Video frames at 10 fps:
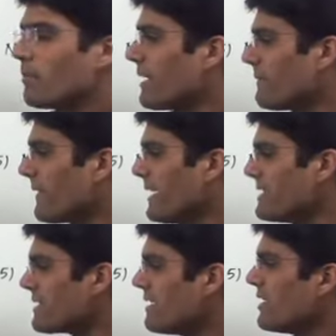But
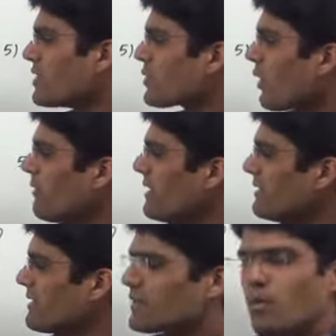friends,
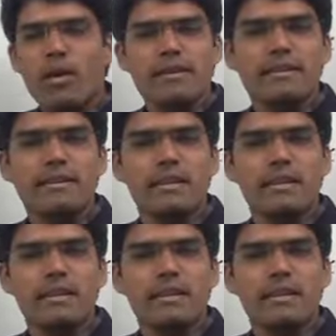solving this quadratic